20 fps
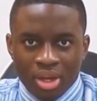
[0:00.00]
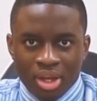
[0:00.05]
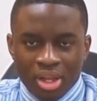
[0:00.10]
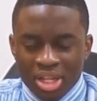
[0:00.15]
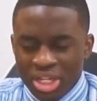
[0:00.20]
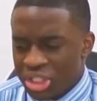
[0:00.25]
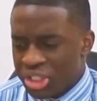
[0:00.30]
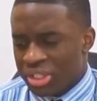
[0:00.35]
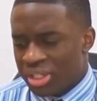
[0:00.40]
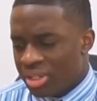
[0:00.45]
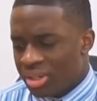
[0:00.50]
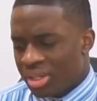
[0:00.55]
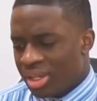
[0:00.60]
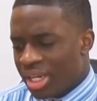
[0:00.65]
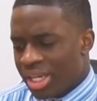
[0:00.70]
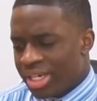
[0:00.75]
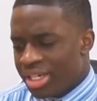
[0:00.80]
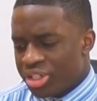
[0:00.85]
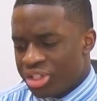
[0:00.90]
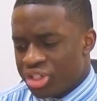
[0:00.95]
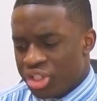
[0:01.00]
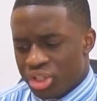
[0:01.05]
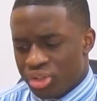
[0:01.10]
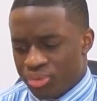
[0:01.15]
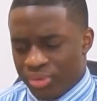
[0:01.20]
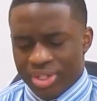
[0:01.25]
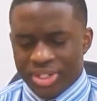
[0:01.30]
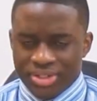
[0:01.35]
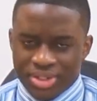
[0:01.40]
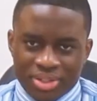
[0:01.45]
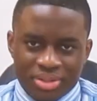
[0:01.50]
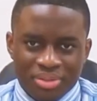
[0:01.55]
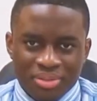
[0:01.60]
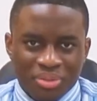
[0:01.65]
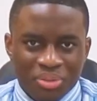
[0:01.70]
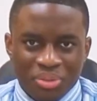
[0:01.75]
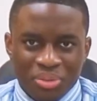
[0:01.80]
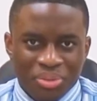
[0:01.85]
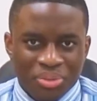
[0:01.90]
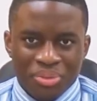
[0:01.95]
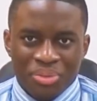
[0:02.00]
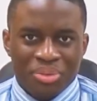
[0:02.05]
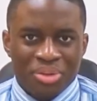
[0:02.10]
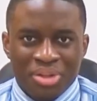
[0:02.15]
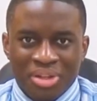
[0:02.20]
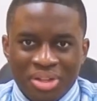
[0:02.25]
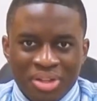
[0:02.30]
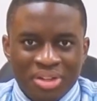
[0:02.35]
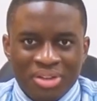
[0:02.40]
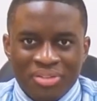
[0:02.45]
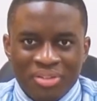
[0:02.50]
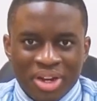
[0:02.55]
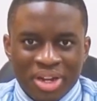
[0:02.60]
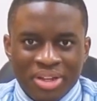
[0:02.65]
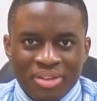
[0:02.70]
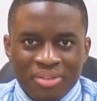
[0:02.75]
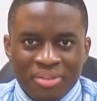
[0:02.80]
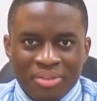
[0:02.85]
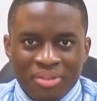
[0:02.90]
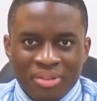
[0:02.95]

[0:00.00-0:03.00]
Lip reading: It's just reason, right?